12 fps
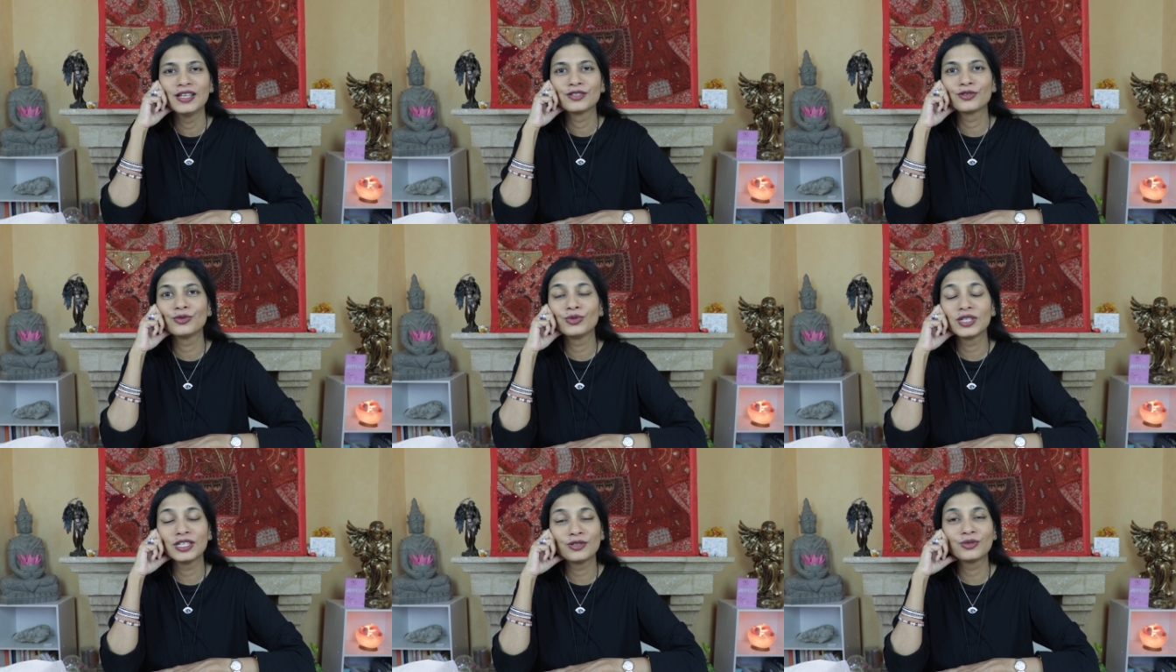so
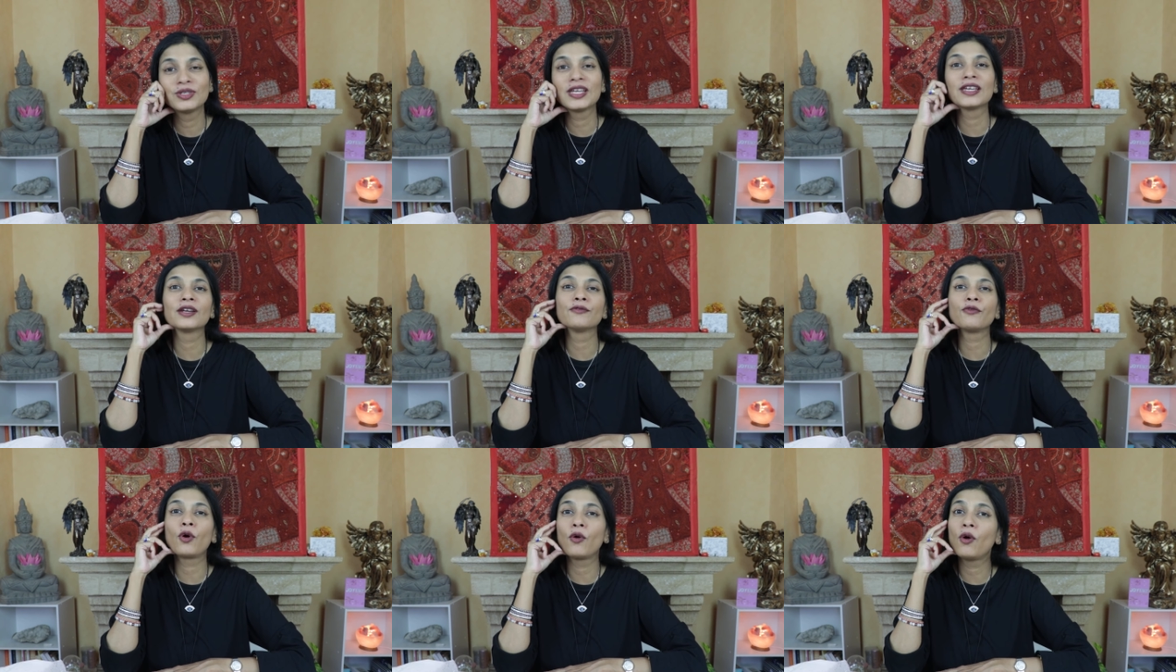you need to take care
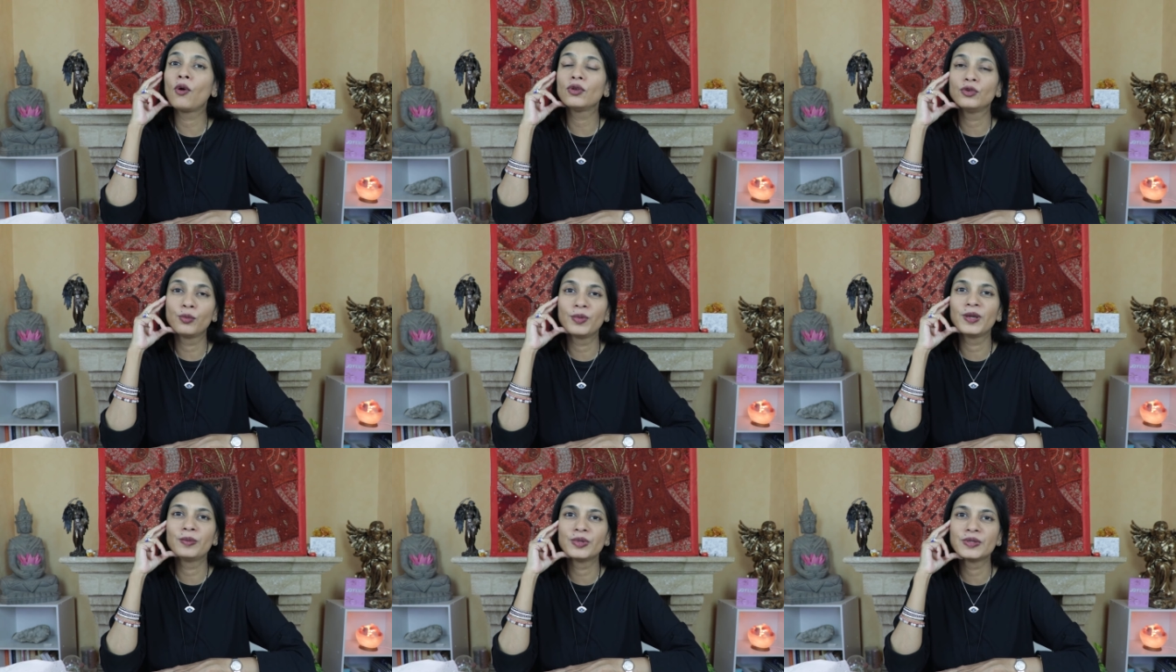of all your
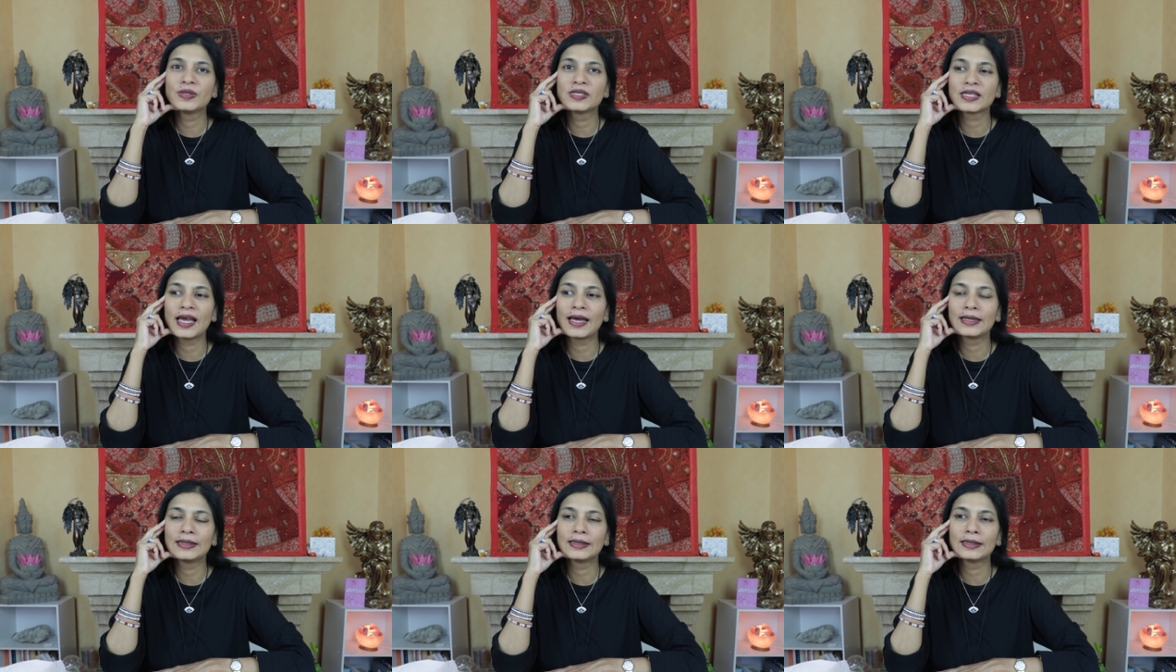papers
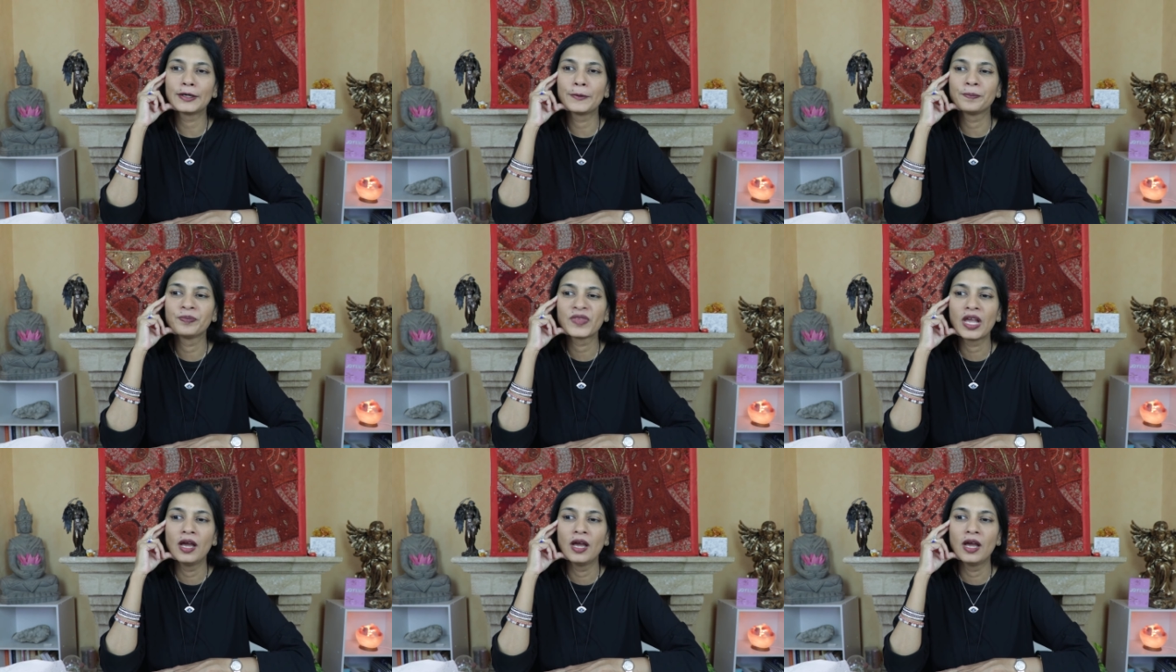and um,